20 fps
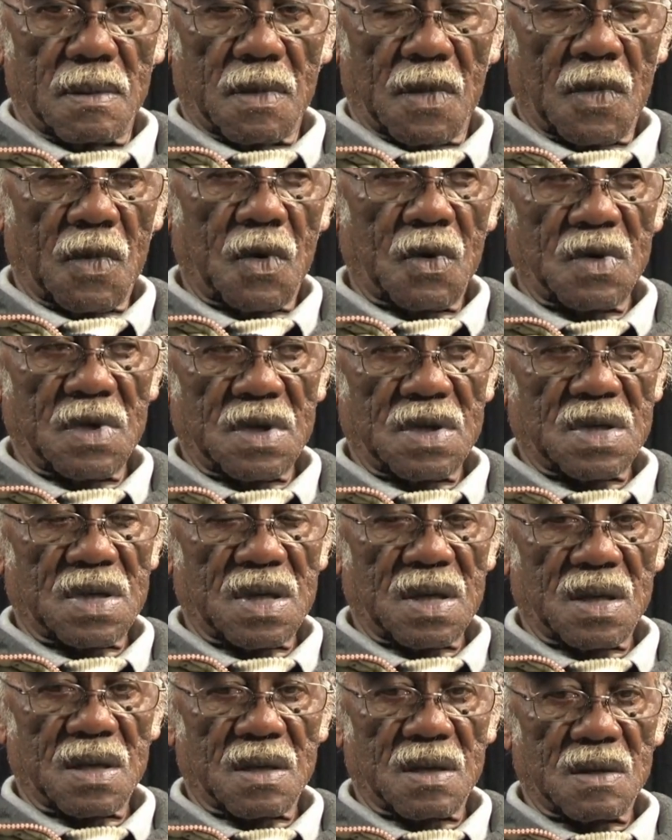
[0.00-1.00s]
all these
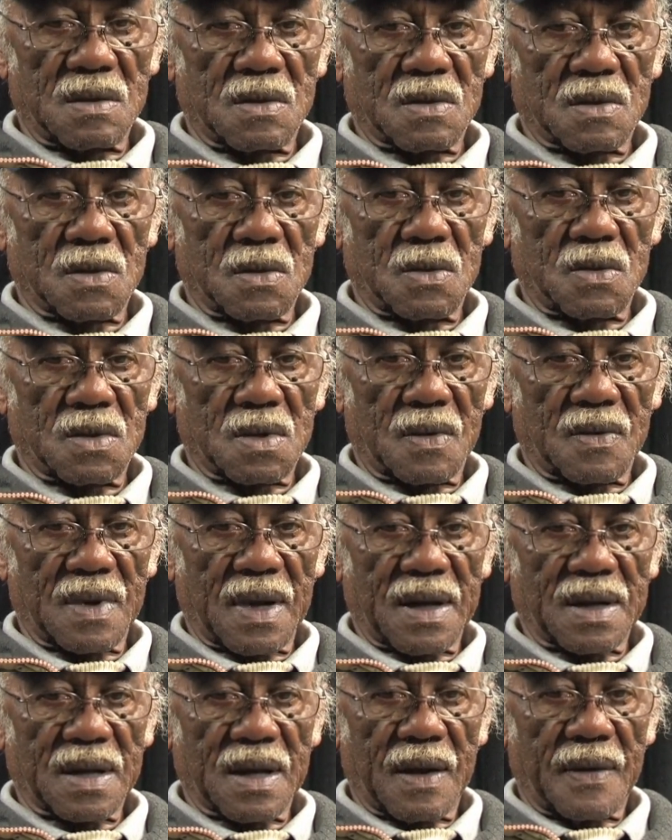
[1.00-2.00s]
kids in school talk
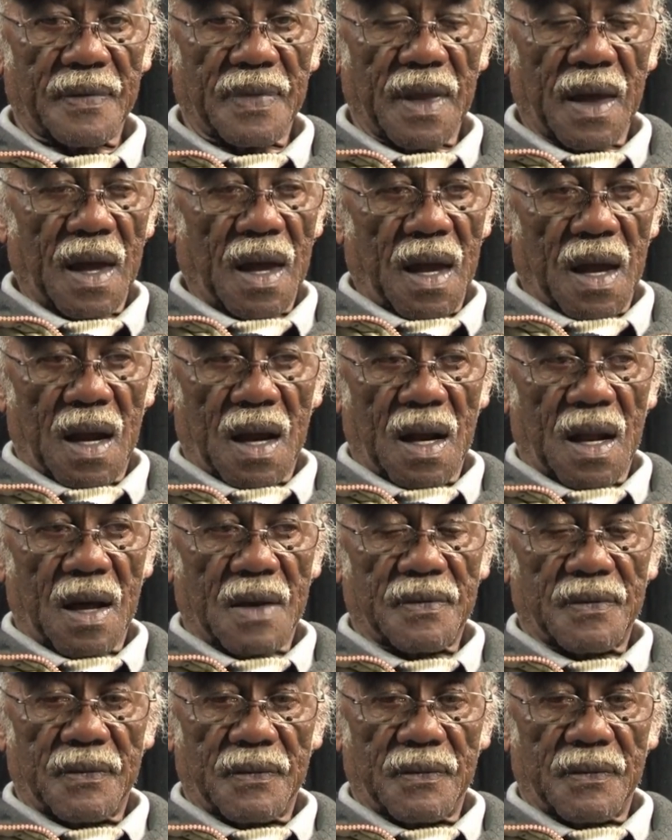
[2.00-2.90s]
like that, and